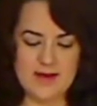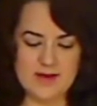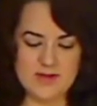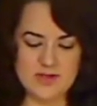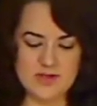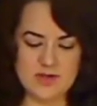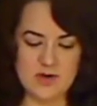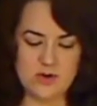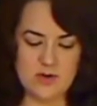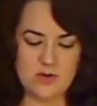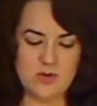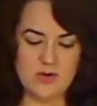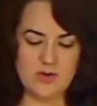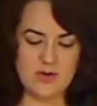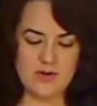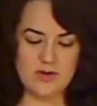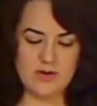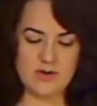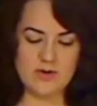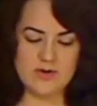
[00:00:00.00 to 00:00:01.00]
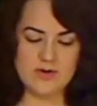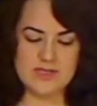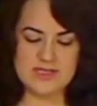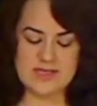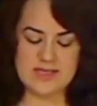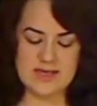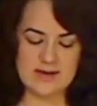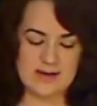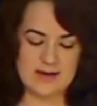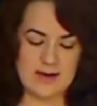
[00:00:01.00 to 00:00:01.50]
So you'll
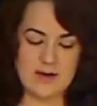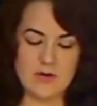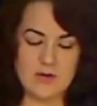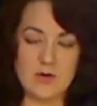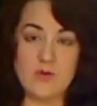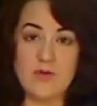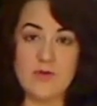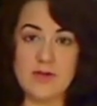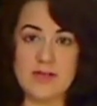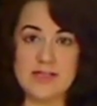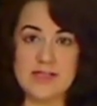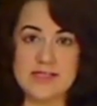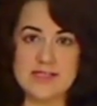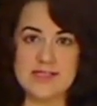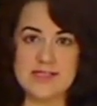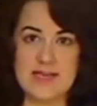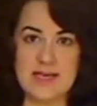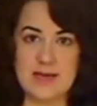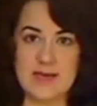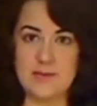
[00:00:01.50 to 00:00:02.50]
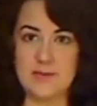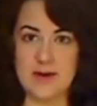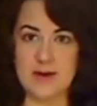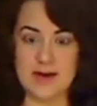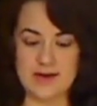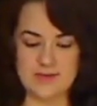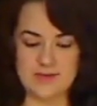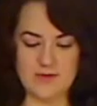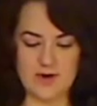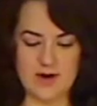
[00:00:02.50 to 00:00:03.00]
notice, I don't know if you can see,
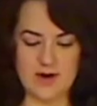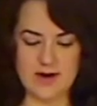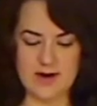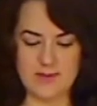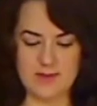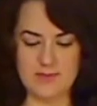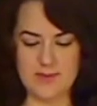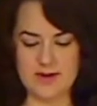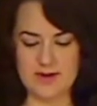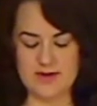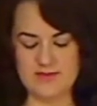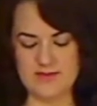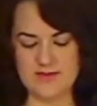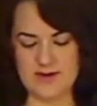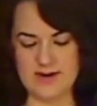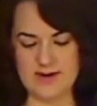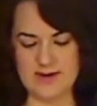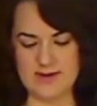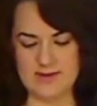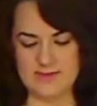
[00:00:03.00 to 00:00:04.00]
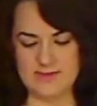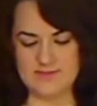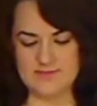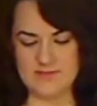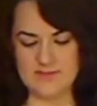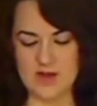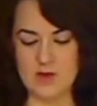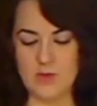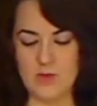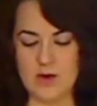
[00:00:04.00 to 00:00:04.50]
but I've got a bit of a
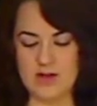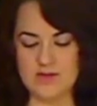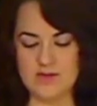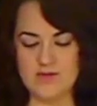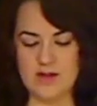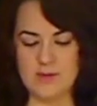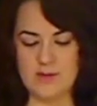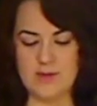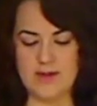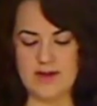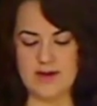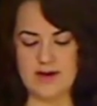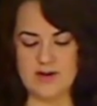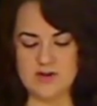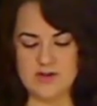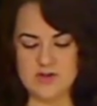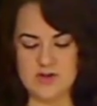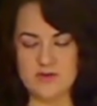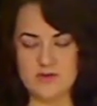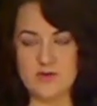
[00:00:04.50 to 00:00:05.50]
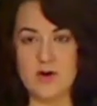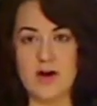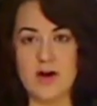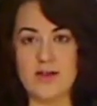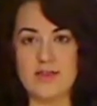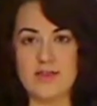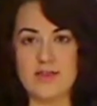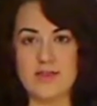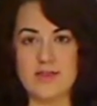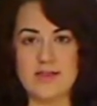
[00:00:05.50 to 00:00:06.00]
well developing here. So I've
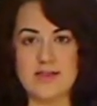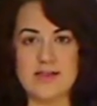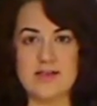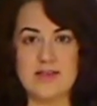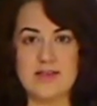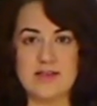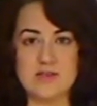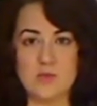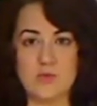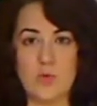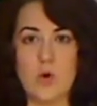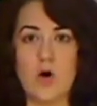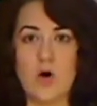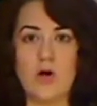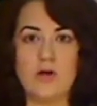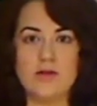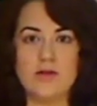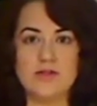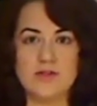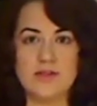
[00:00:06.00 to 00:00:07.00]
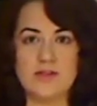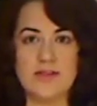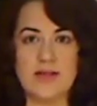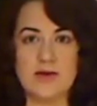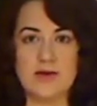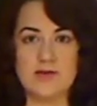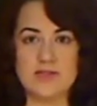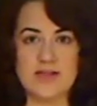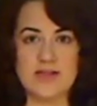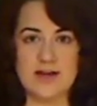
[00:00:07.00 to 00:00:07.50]
got these walls on the
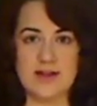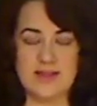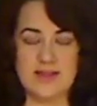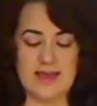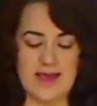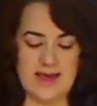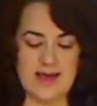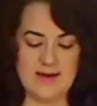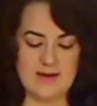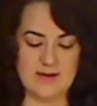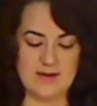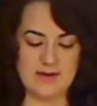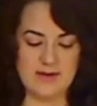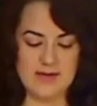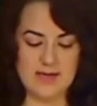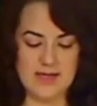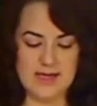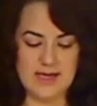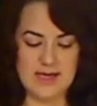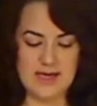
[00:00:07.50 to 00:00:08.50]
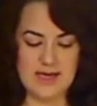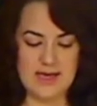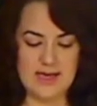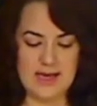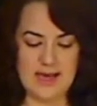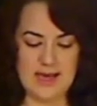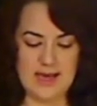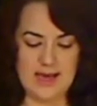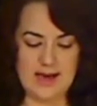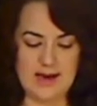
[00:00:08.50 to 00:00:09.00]
outside of the candle.
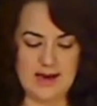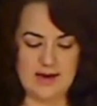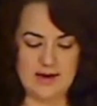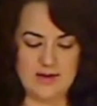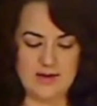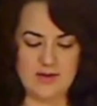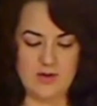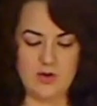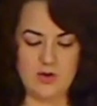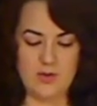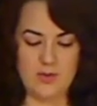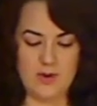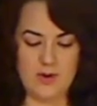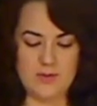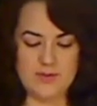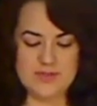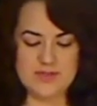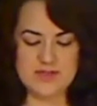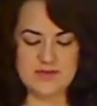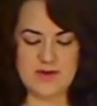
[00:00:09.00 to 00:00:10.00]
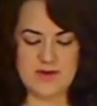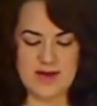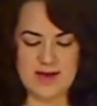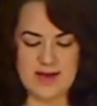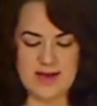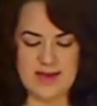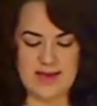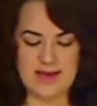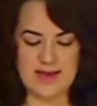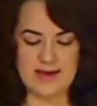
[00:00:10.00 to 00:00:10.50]
And the whole purpose of
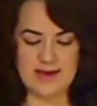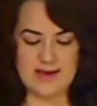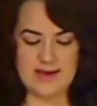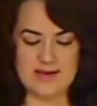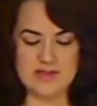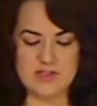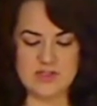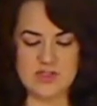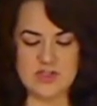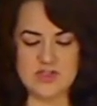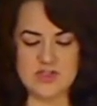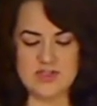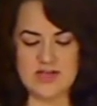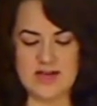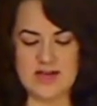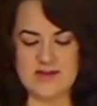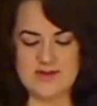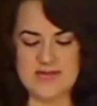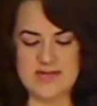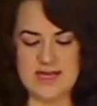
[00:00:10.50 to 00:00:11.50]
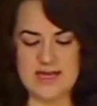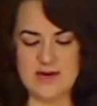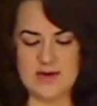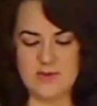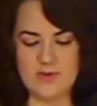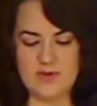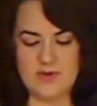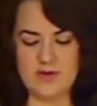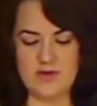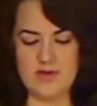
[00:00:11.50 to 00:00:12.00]
hugging it is to just kind of take it
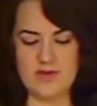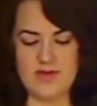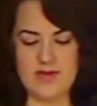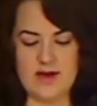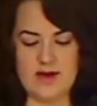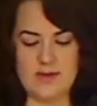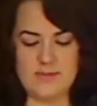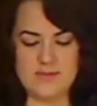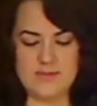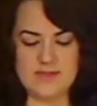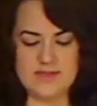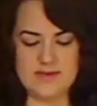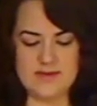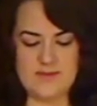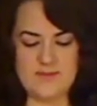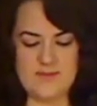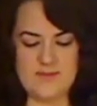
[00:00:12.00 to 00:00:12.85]
with your thumbs